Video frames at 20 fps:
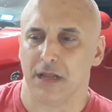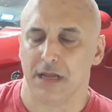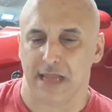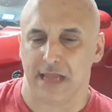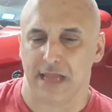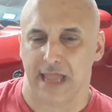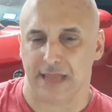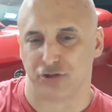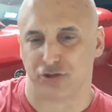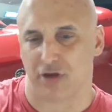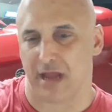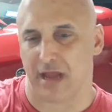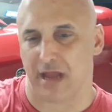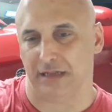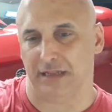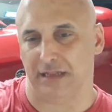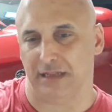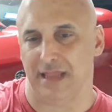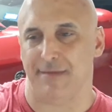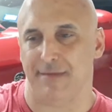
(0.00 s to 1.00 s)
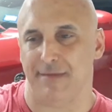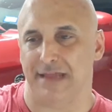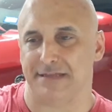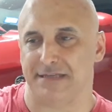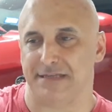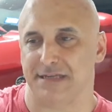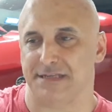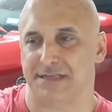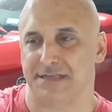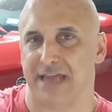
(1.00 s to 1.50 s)
and try to limit
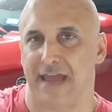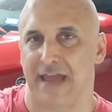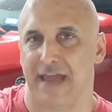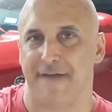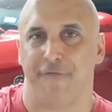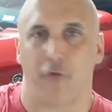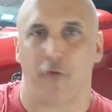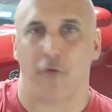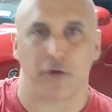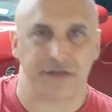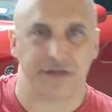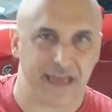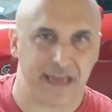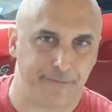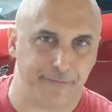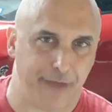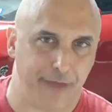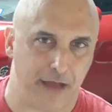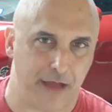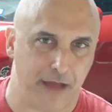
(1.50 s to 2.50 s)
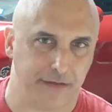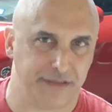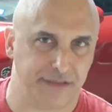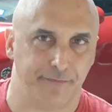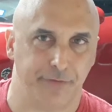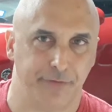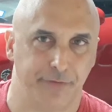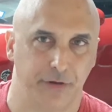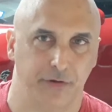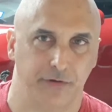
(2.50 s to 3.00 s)
it to, say, 14 pounds
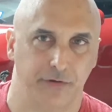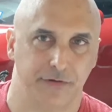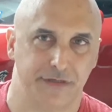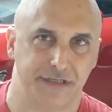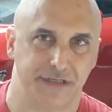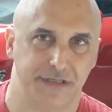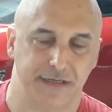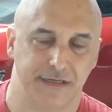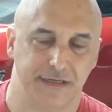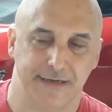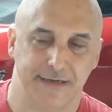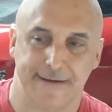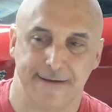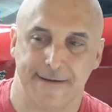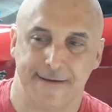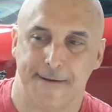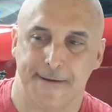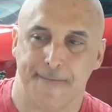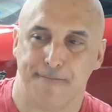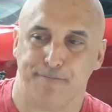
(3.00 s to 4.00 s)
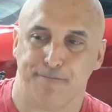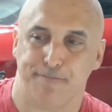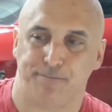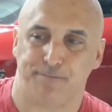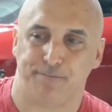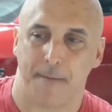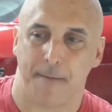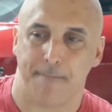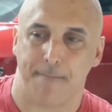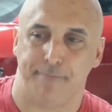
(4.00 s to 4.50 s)
of boost.
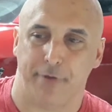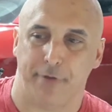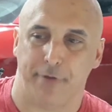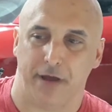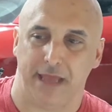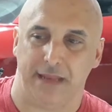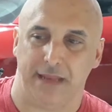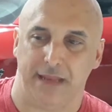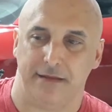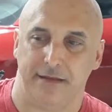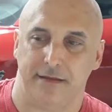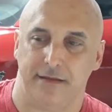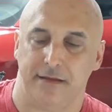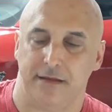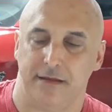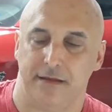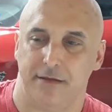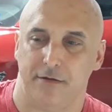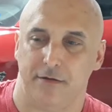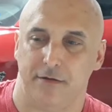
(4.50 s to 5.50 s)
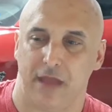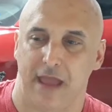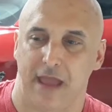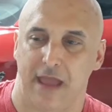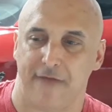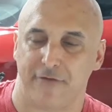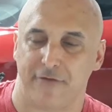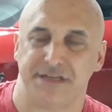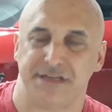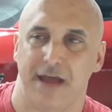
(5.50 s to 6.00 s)
But
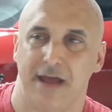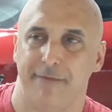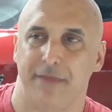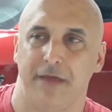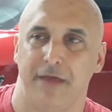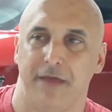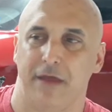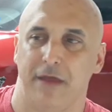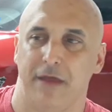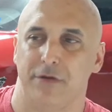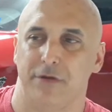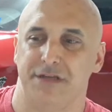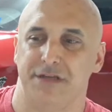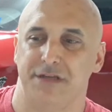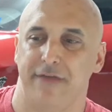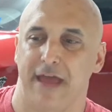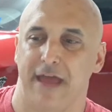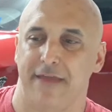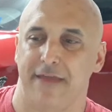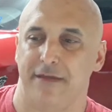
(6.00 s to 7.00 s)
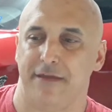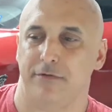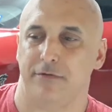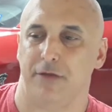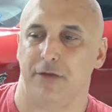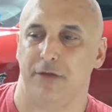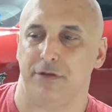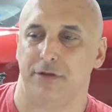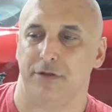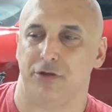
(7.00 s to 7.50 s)
every time that they would do that,
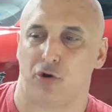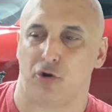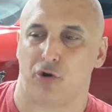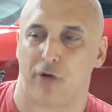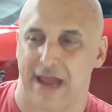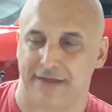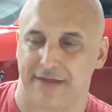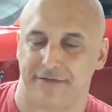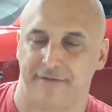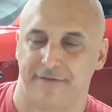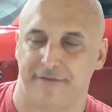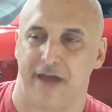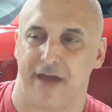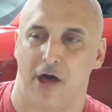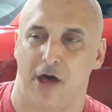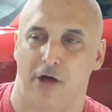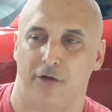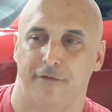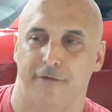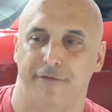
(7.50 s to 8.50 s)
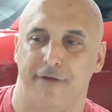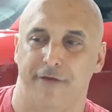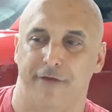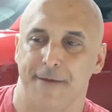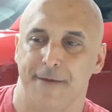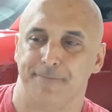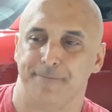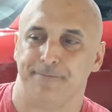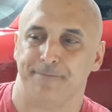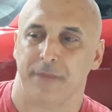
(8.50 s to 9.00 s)
you would crack the valve,
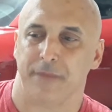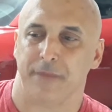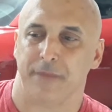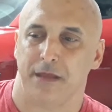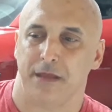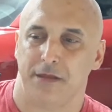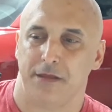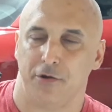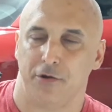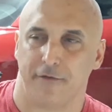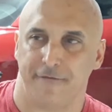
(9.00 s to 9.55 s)
you're